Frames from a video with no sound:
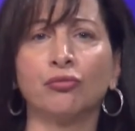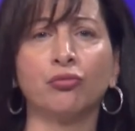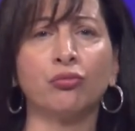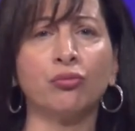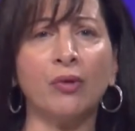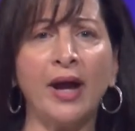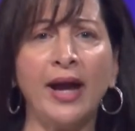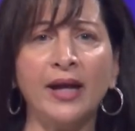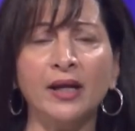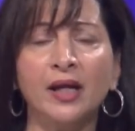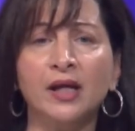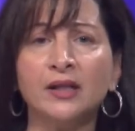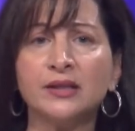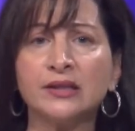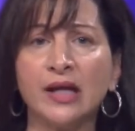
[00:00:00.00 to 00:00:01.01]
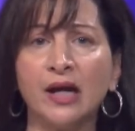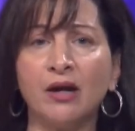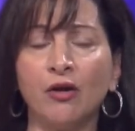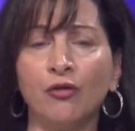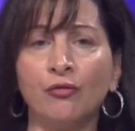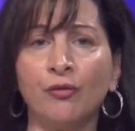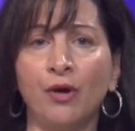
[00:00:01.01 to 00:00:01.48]
great
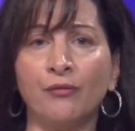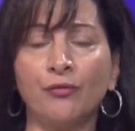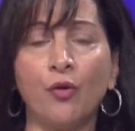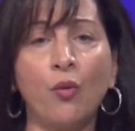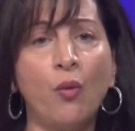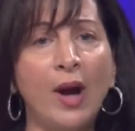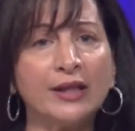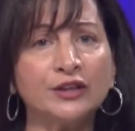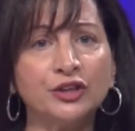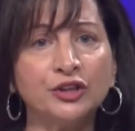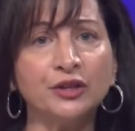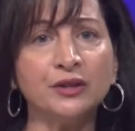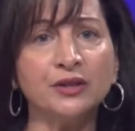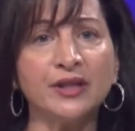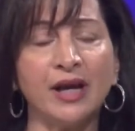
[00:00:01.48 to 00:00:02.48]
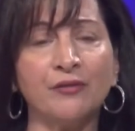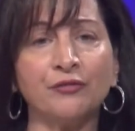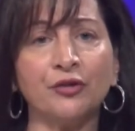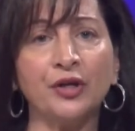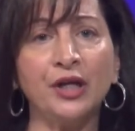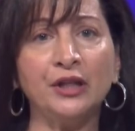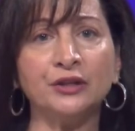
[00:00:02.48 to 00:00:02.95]
set of, of questions
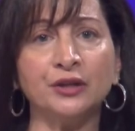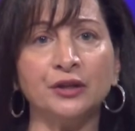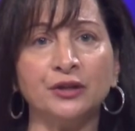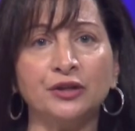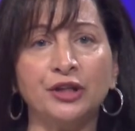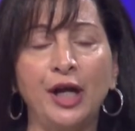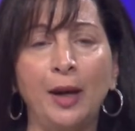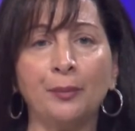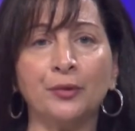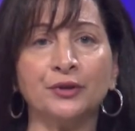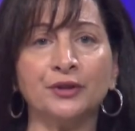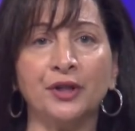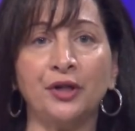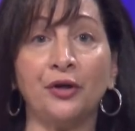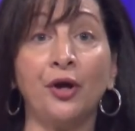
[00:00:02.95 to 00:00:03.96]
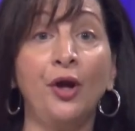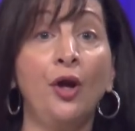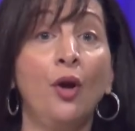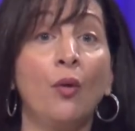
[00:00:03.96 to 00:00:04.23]
after each of the chapters in here.